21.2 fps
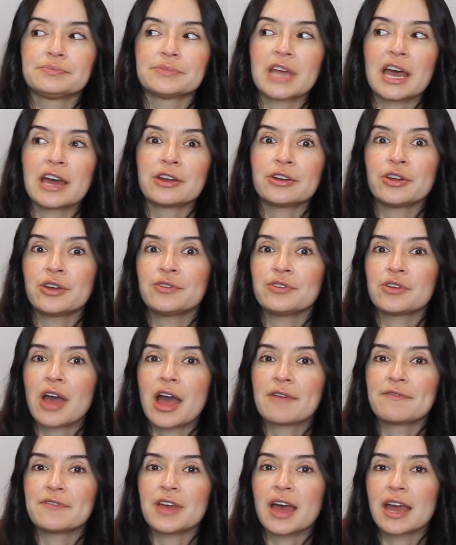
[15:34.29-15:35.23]
I don't know, you
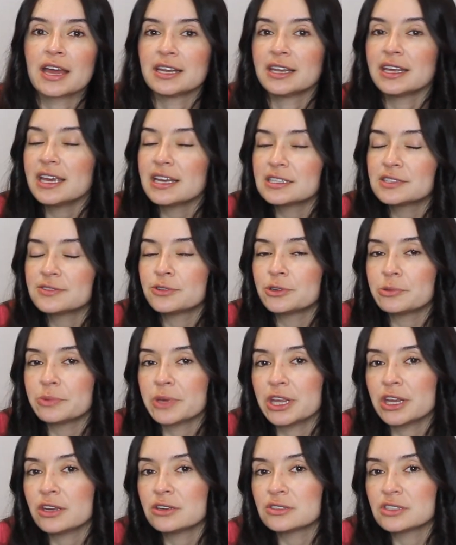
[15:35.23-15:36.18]
have ideas for
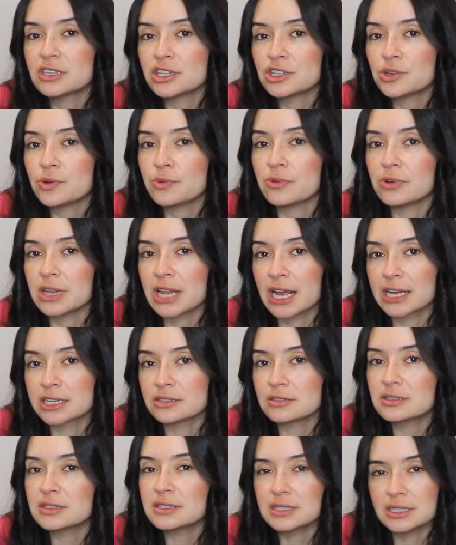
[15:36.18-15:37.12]
videos that you would like
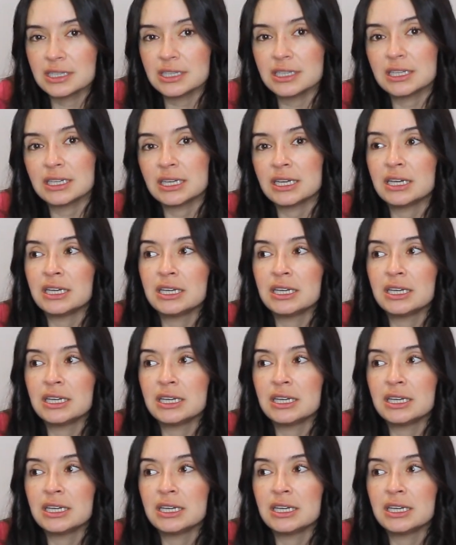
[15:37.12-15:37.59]
to see,